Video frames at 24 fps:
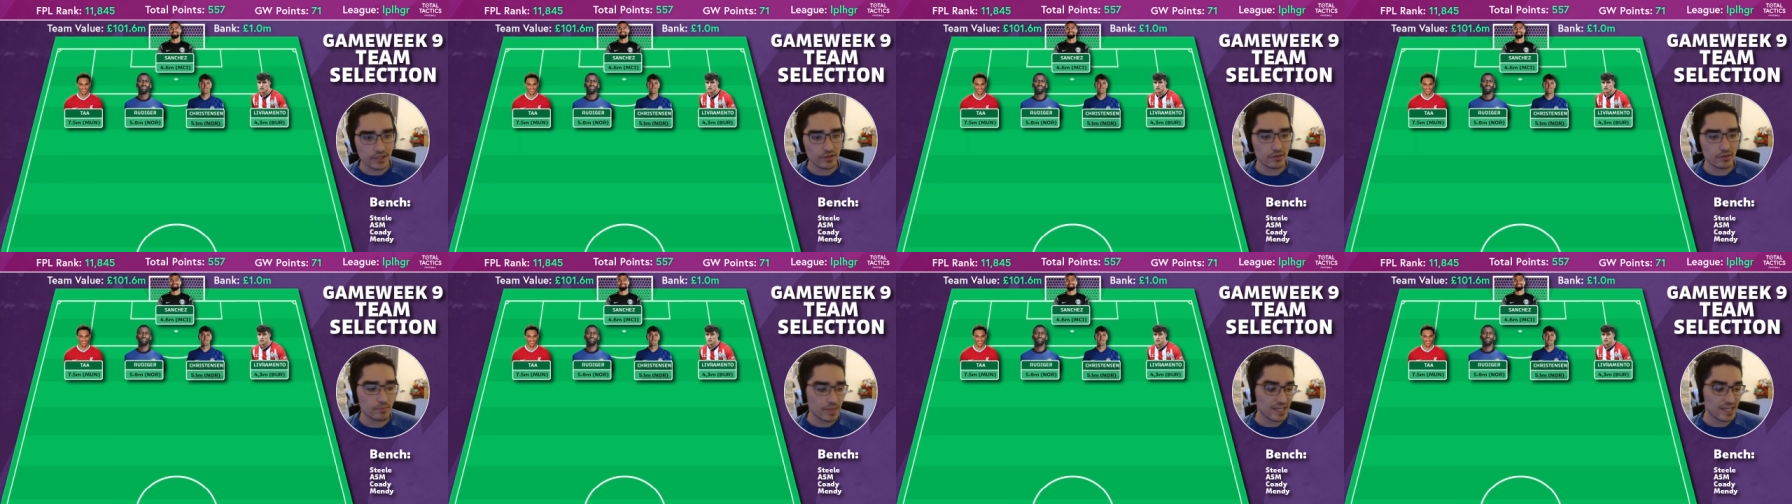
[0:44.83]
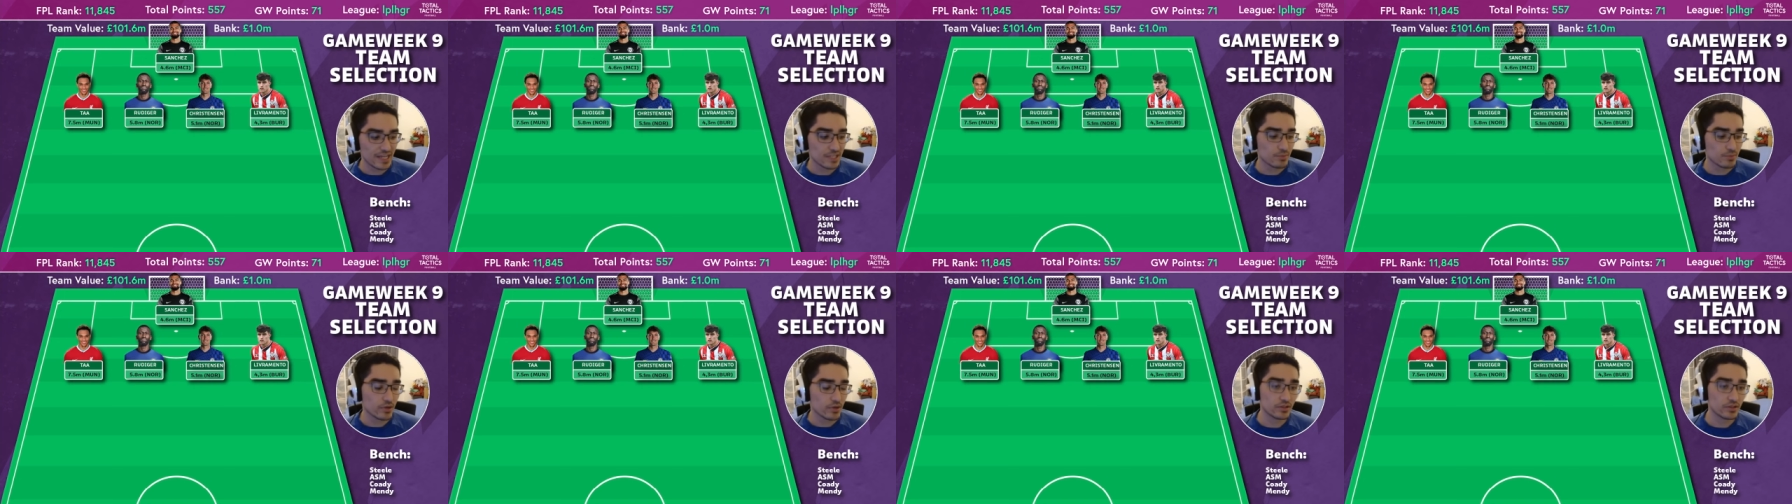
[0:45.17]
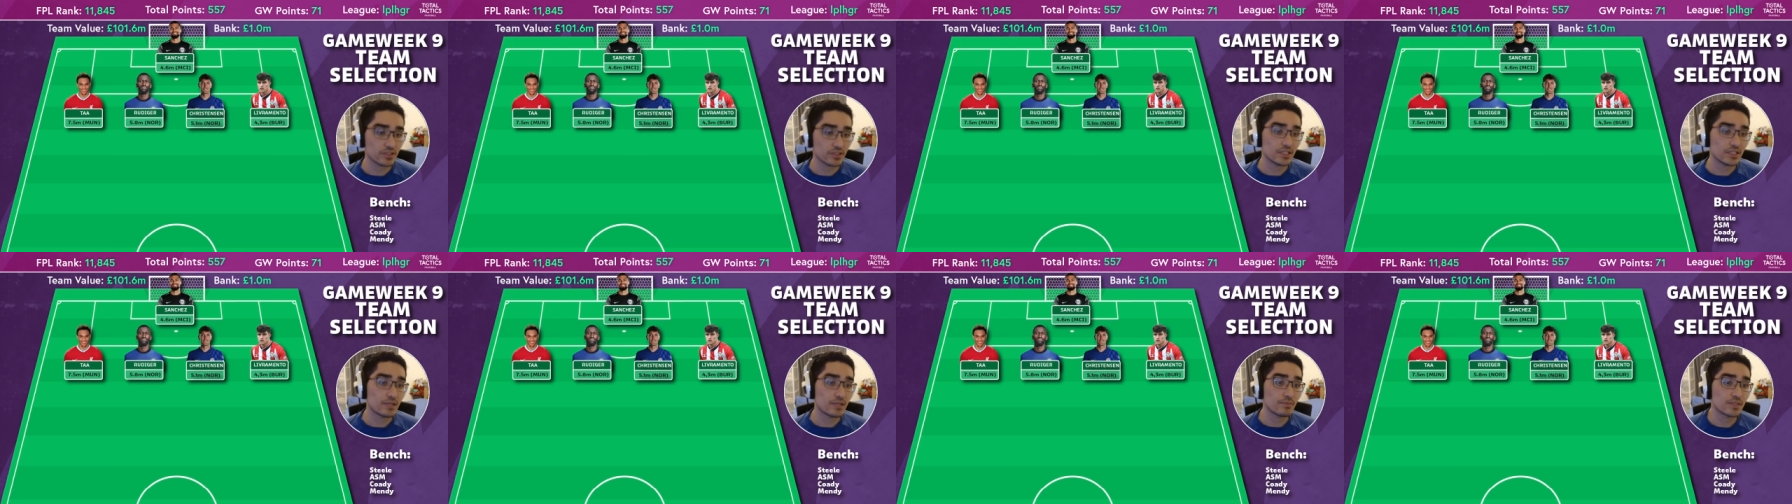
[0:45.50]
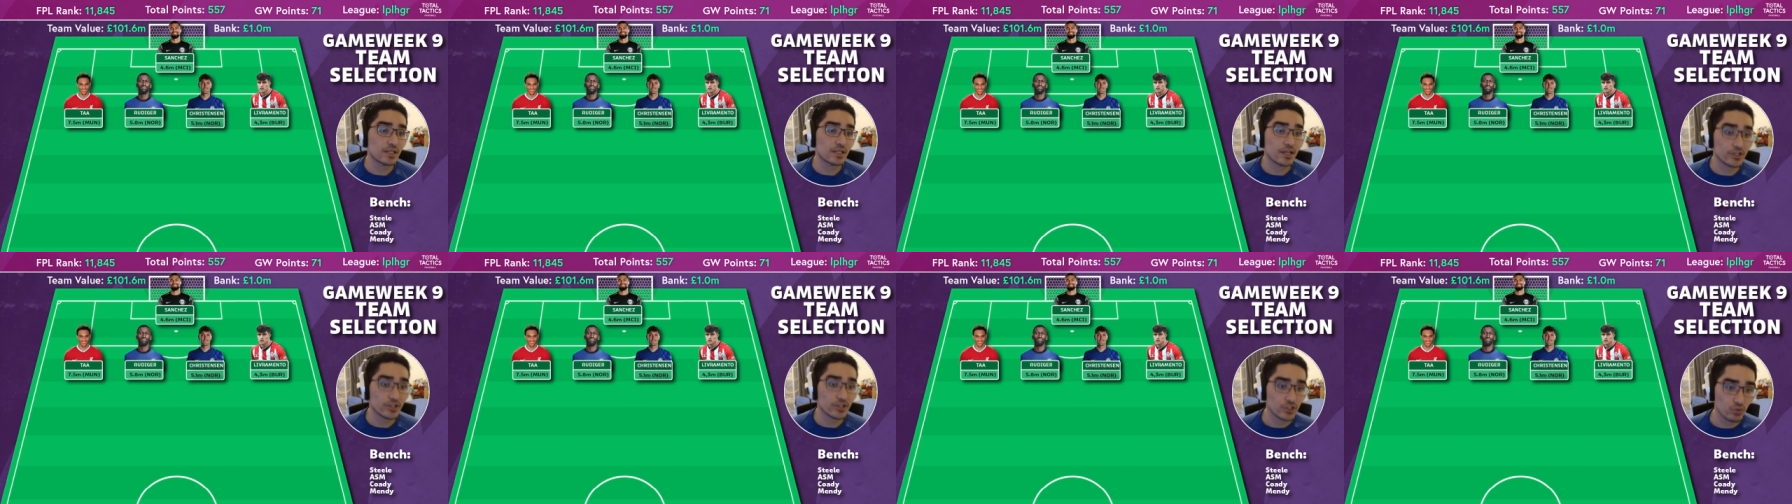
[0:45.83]
of the biggest part of the team
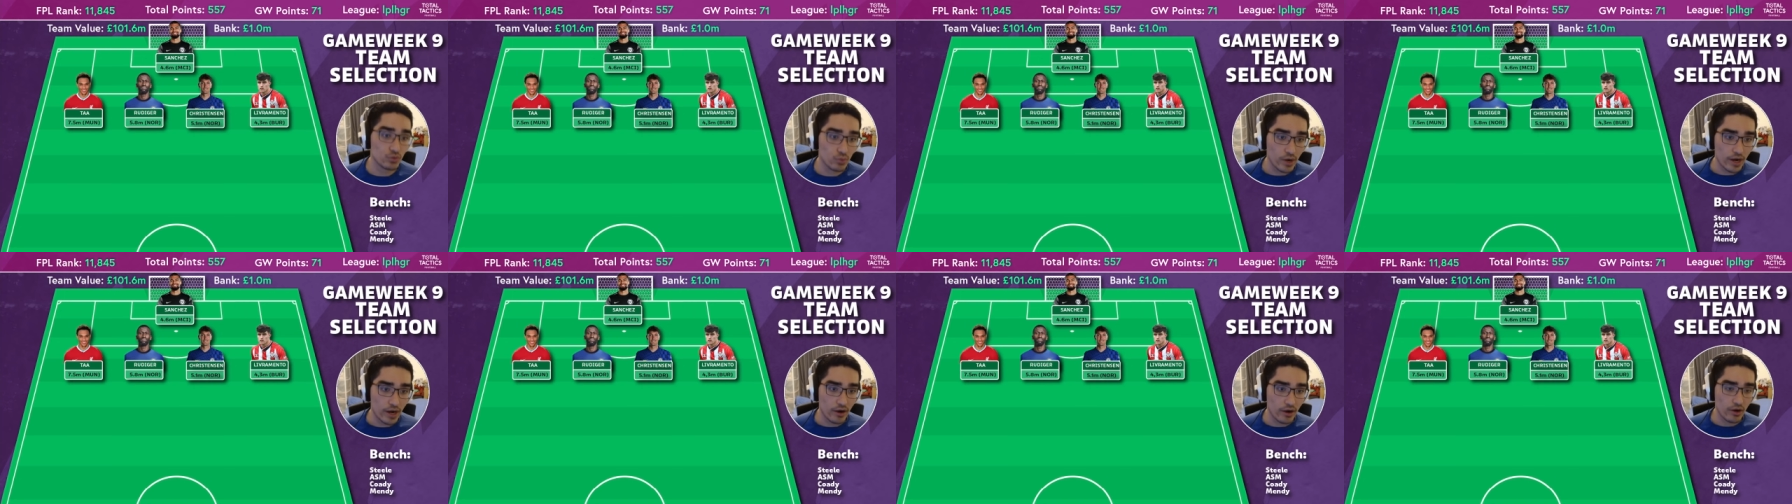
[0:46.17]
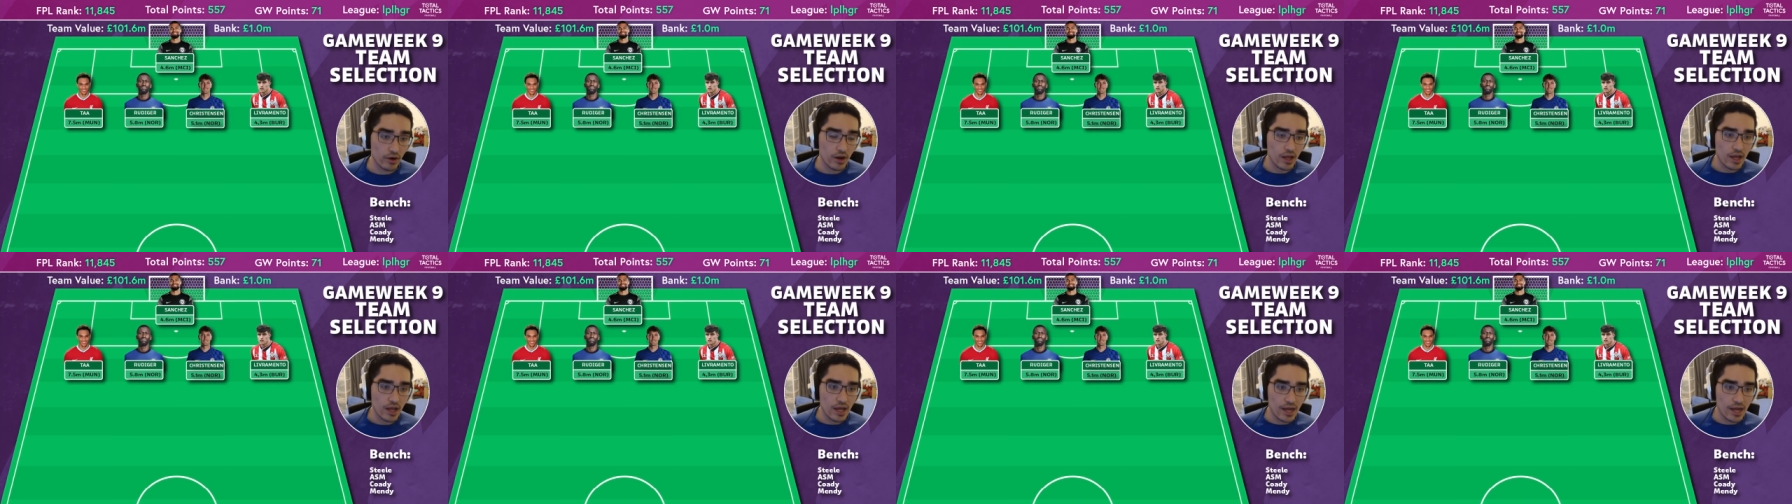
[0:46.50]
selection where